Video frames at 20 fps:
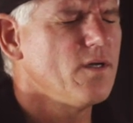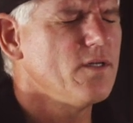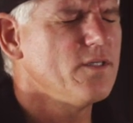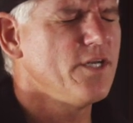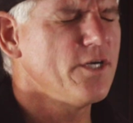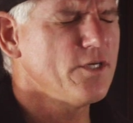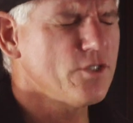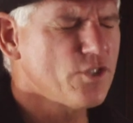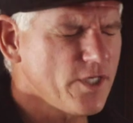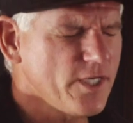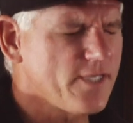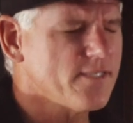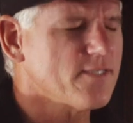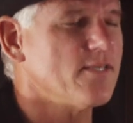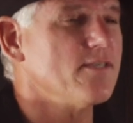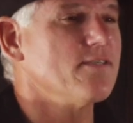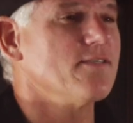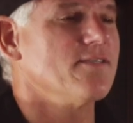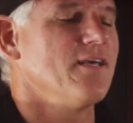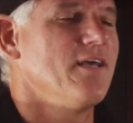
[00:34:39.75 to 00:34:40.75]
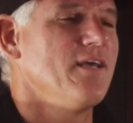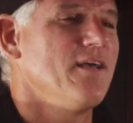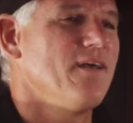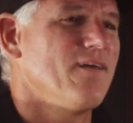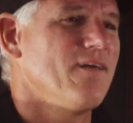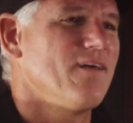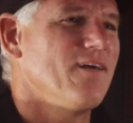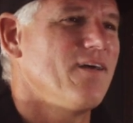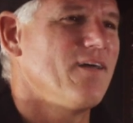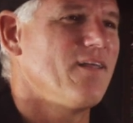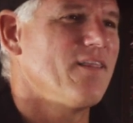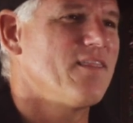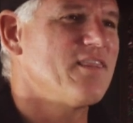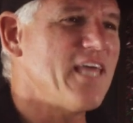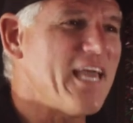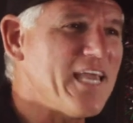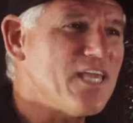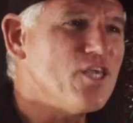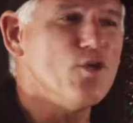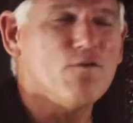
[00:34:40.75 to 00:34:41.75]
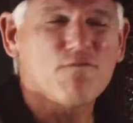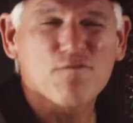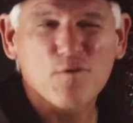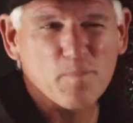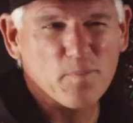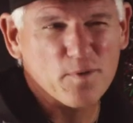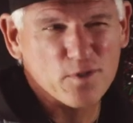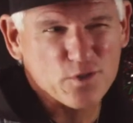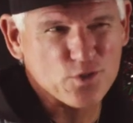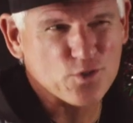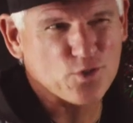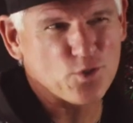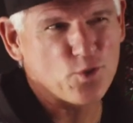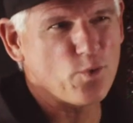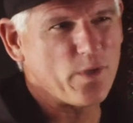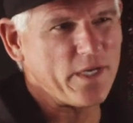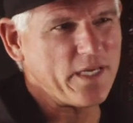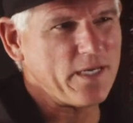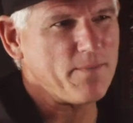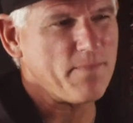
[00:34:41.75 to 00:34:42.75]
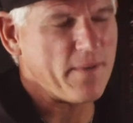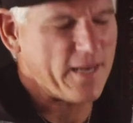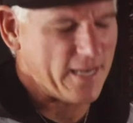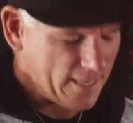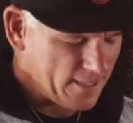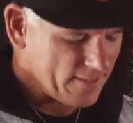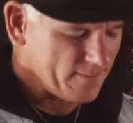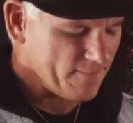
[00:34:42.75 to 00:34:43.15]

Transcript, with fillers: Dear Jesus, thank you for pursuing me.